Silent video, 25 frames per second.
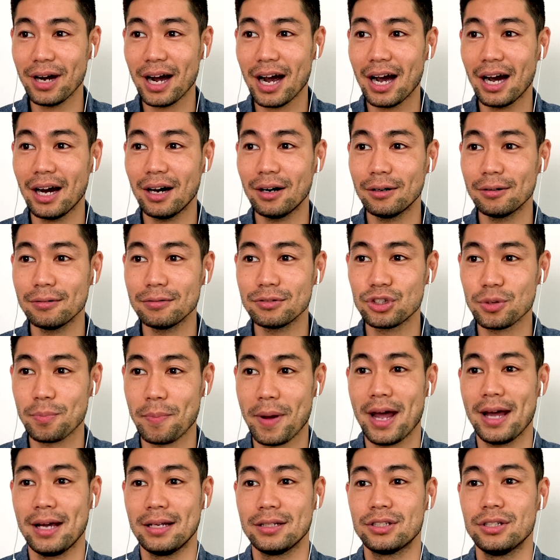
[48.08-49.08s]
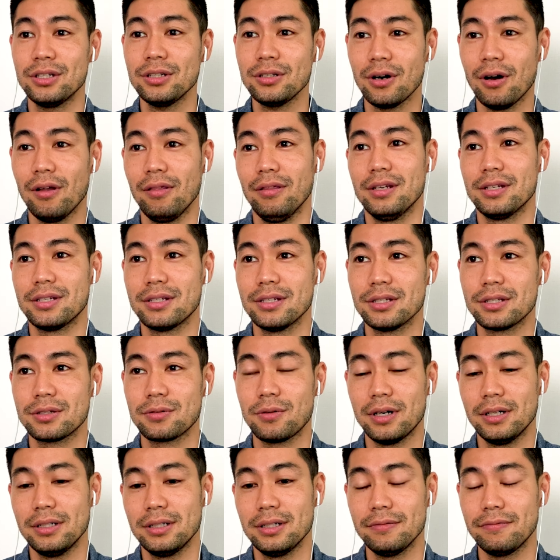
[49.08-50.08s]
how Japan took on this is
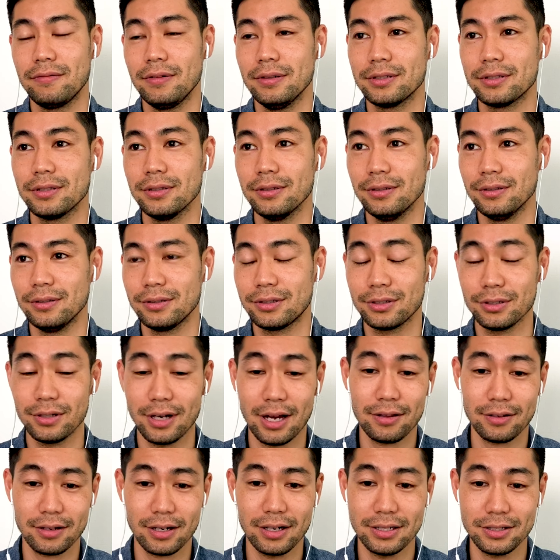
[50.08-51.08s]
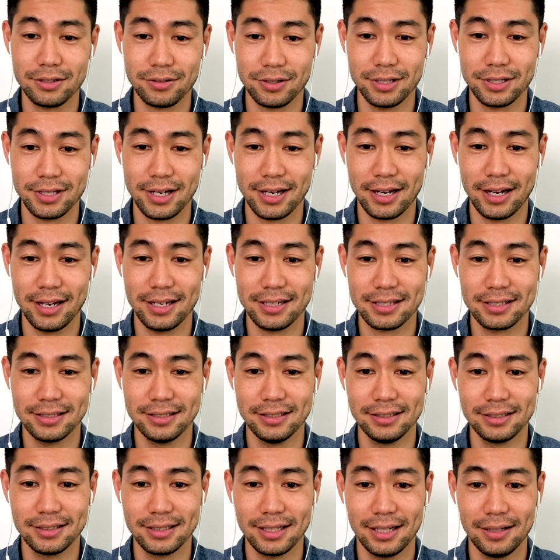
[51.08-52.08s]
quite different to other countries, I guess.
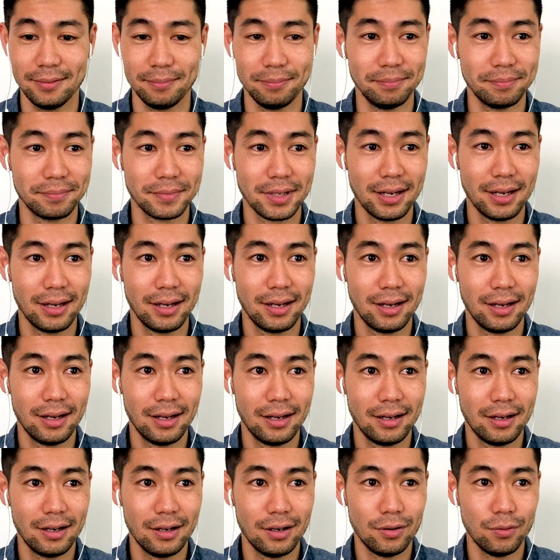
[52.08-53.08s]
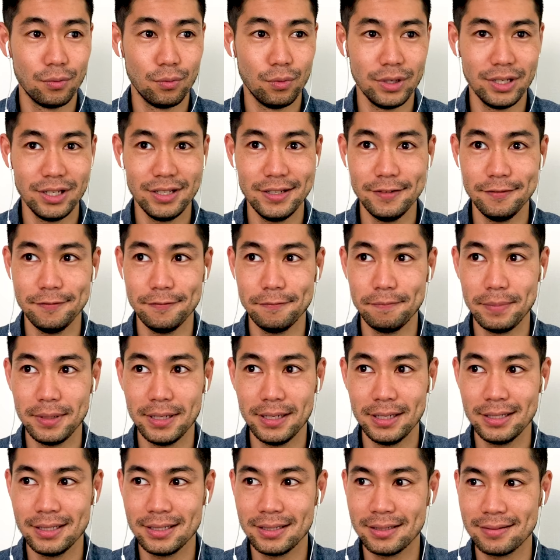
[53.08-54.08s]
And we've
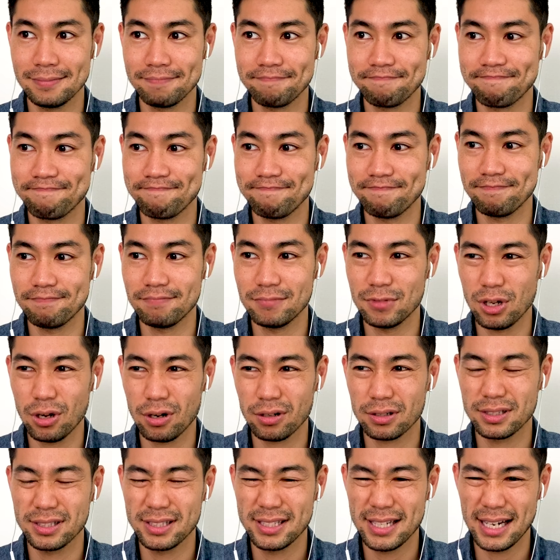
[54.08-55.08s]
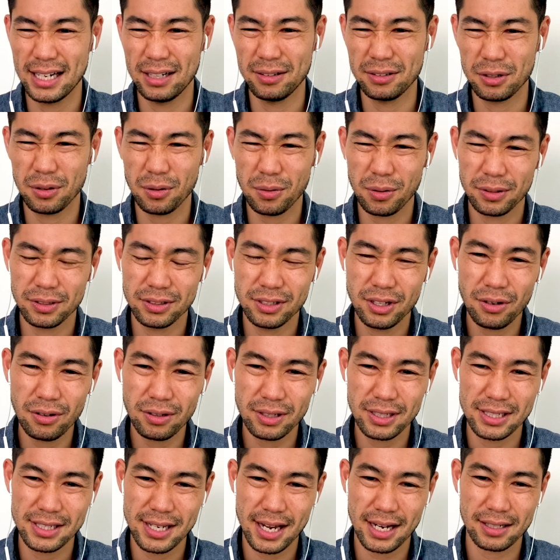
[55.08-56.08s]
been locked down, or not
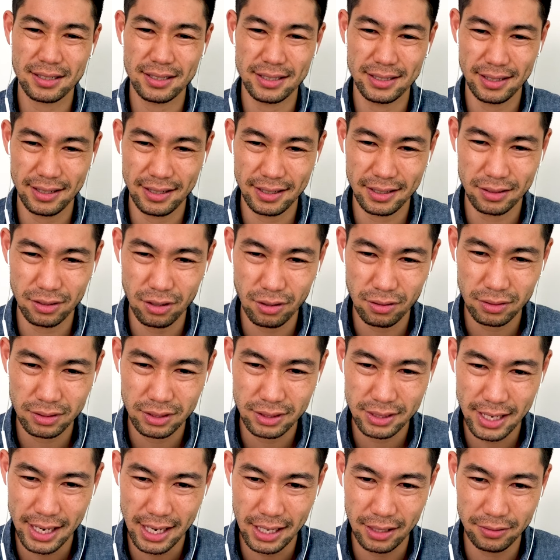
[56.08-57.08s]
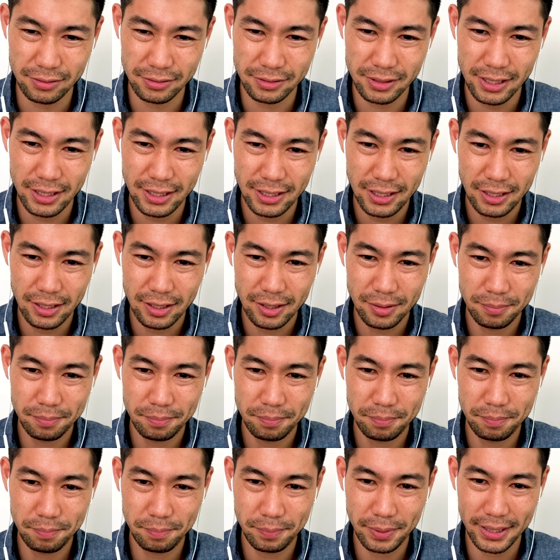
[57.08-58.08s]
exactly like locked down,
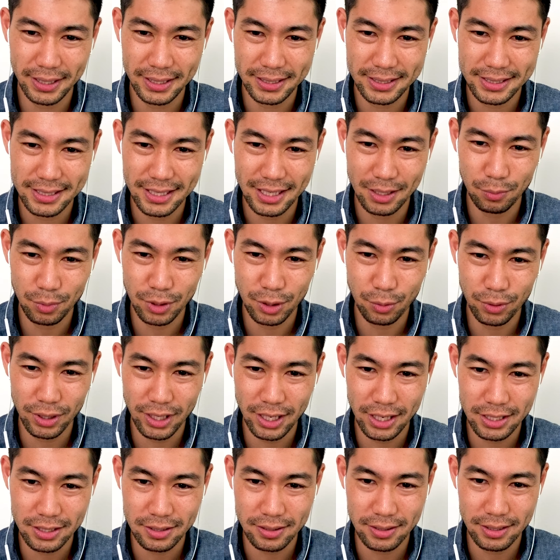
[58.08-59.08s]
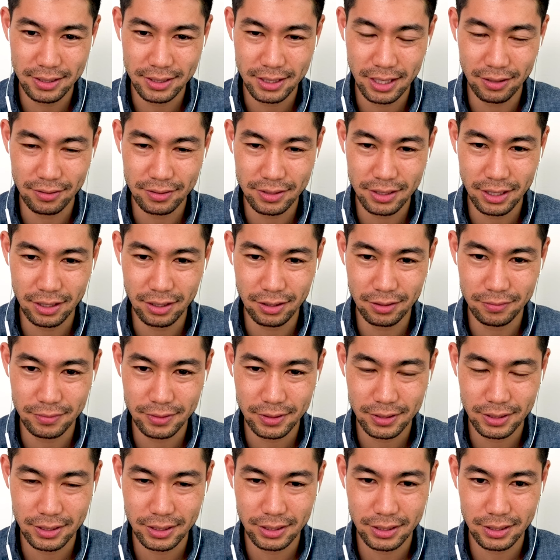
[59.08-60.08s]
but we were isolating
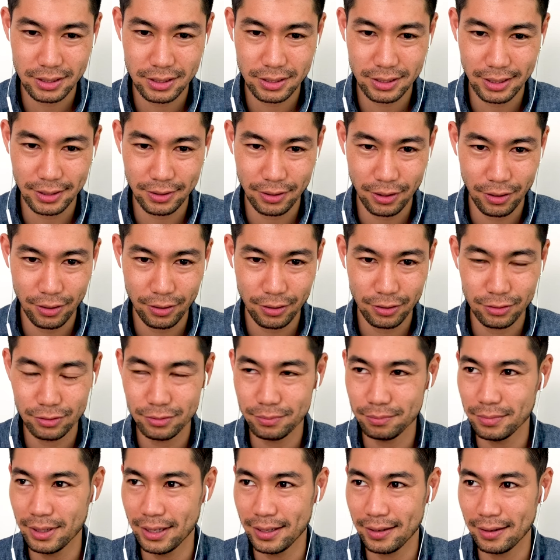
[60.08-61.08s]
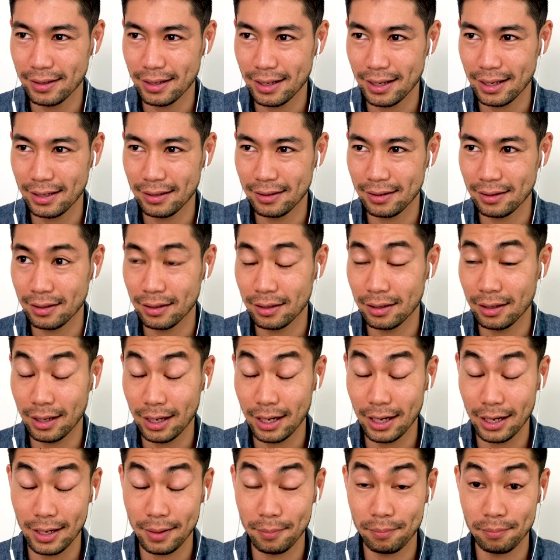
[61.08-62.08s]
ourselves at home, and then
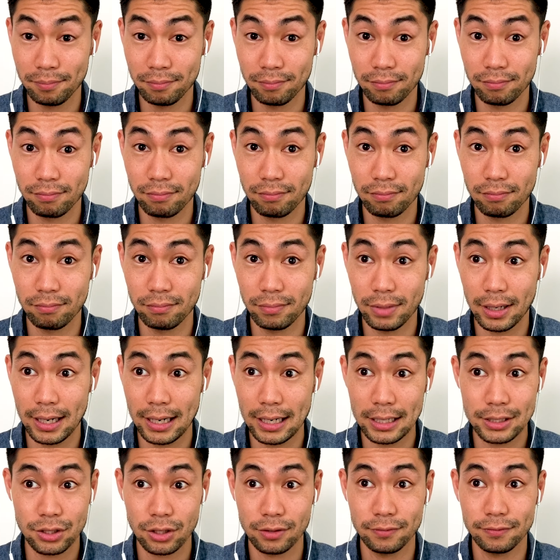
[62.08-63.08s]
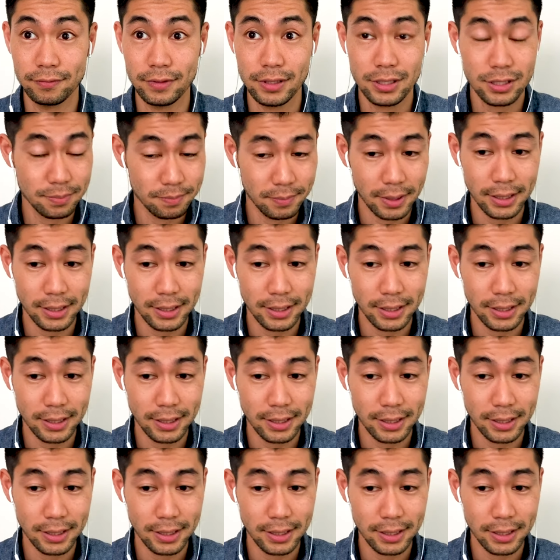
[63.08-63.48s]
yeah. As of this